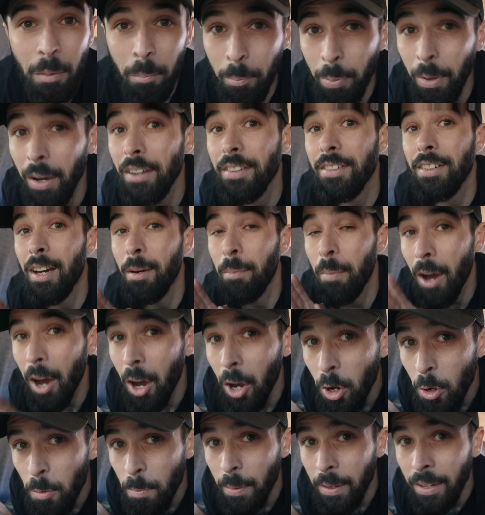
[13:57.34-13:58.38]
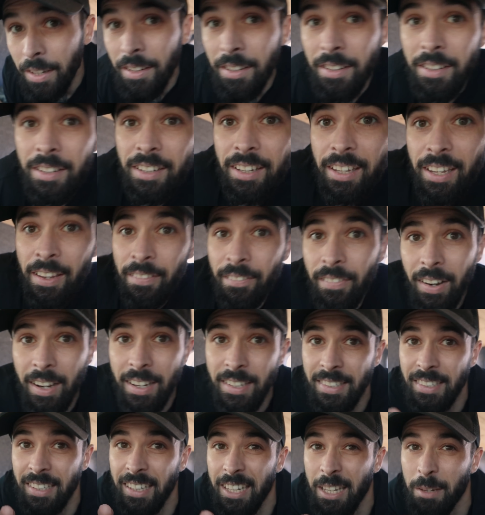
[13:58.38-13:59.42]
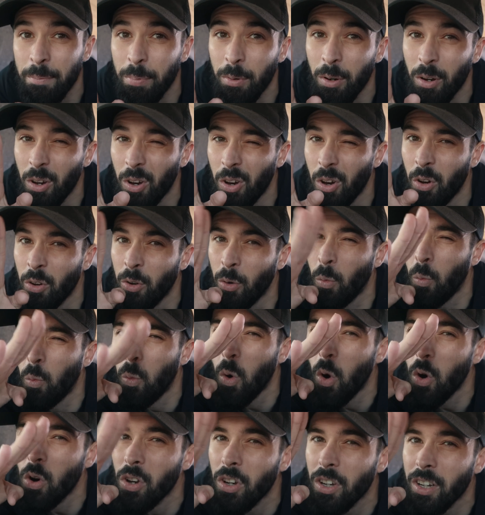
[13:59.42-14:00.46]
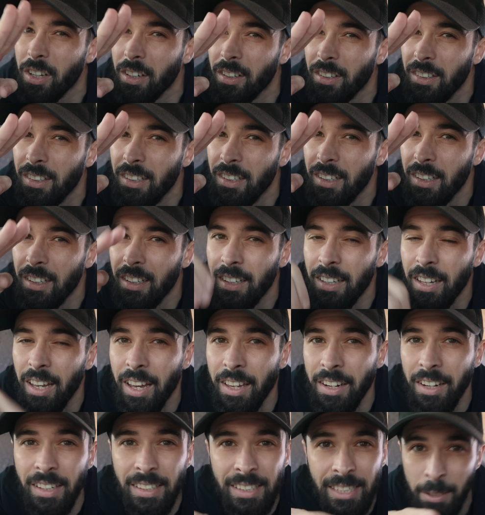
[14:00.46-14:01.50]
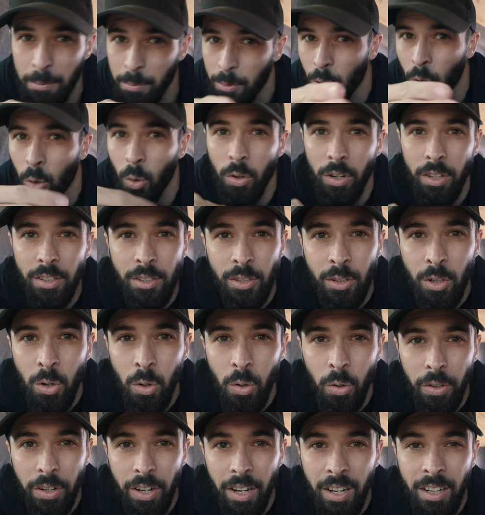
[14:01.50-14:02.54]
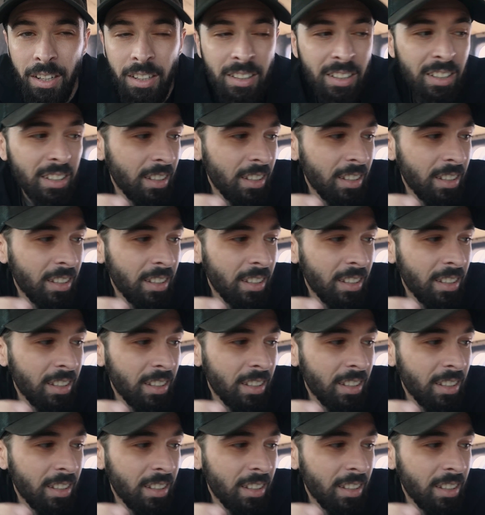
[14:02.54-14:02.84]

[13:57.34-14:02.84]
But I'm hoping if I sleep on a wonk and I sleep corner to corner,